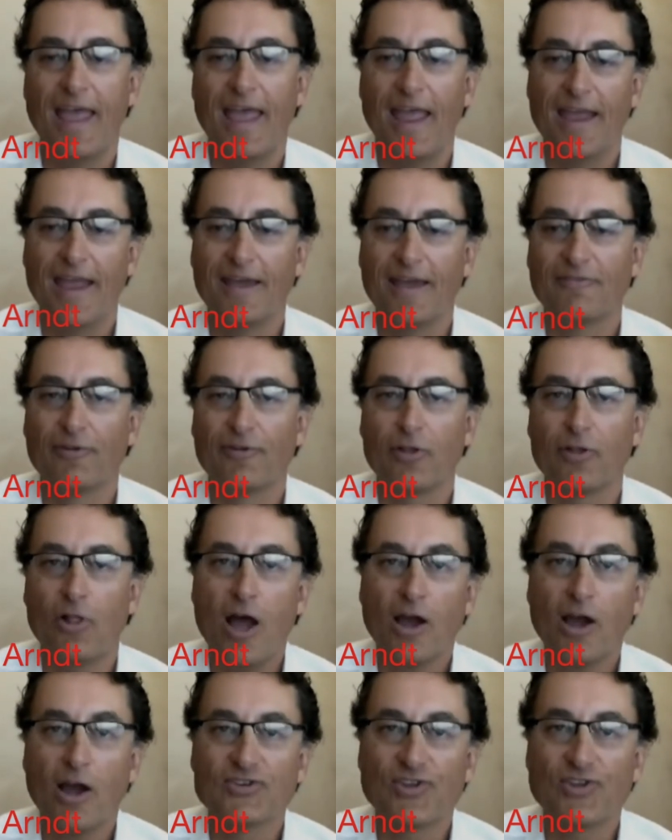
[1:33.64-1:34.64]
And for the
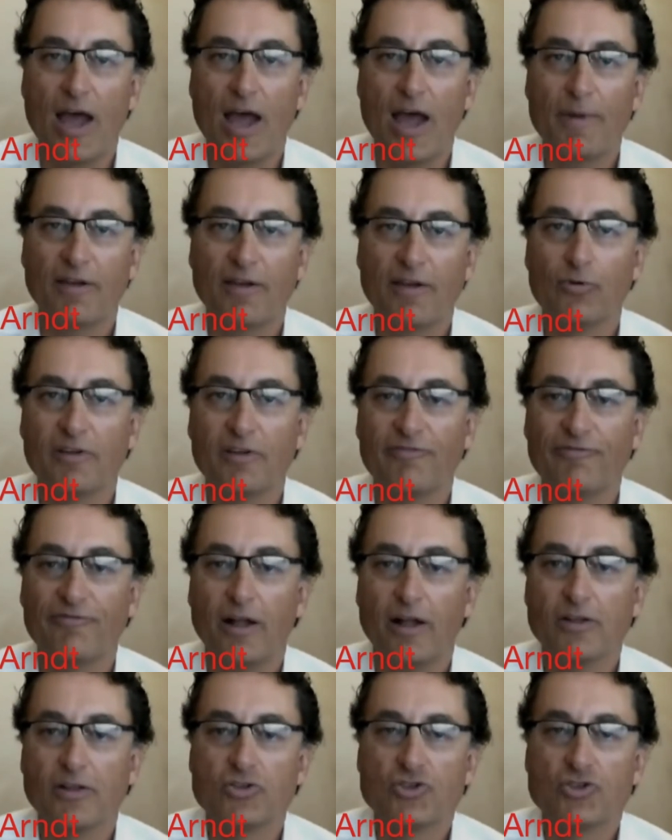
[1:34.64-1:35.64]
longest time, I really
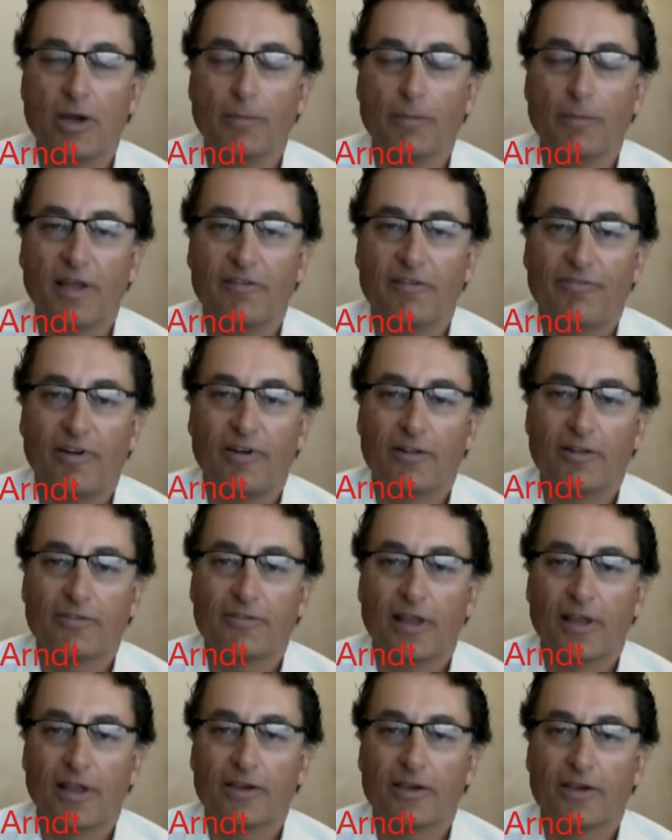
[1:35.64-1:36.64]
felt gypped. I
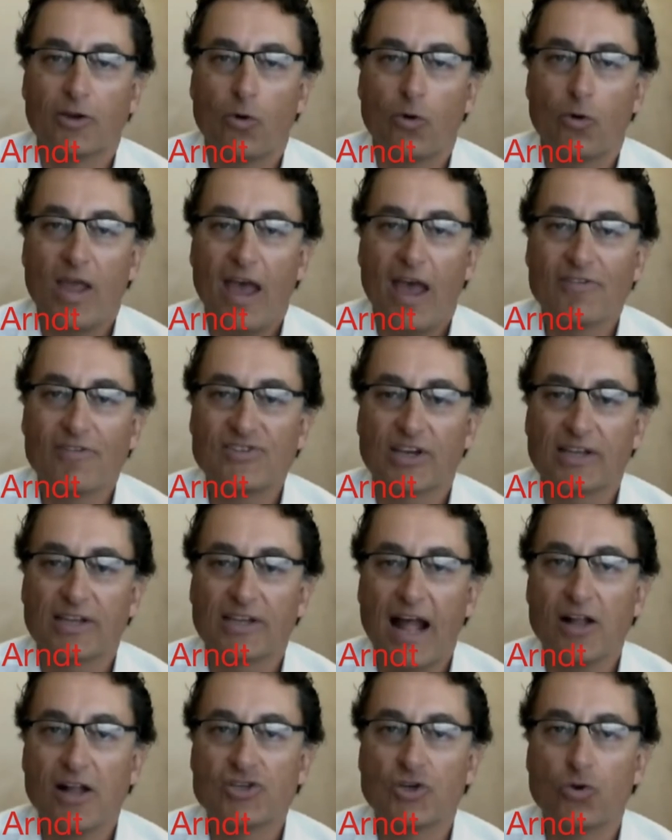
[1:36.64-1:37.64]
felt like, you know, we have this
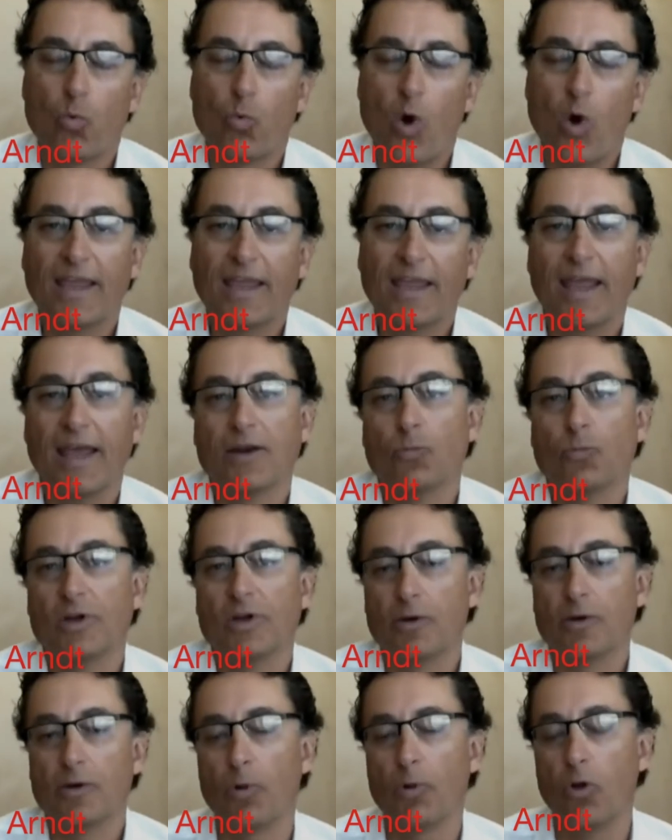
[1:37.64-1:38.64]
technology, why can't we
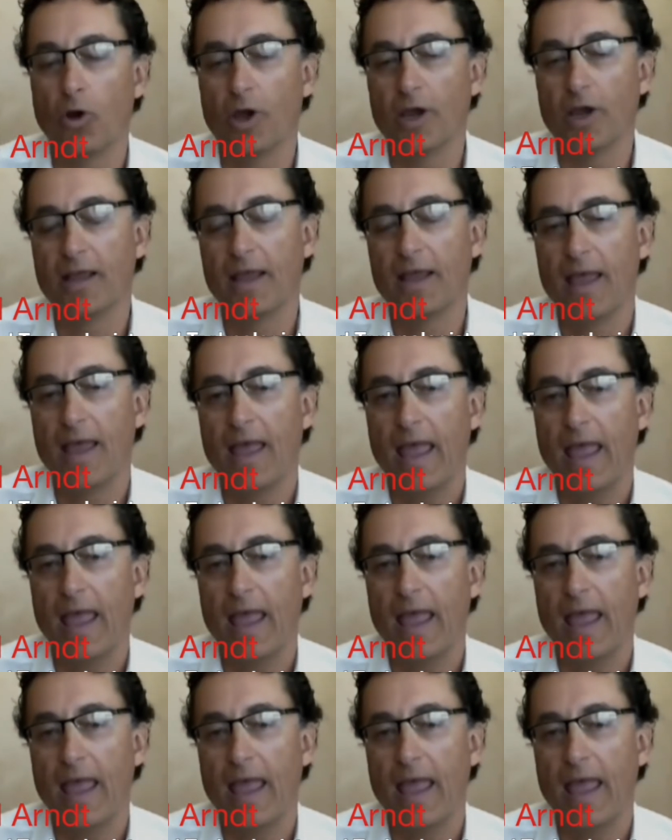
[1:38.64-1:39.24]
deploy it?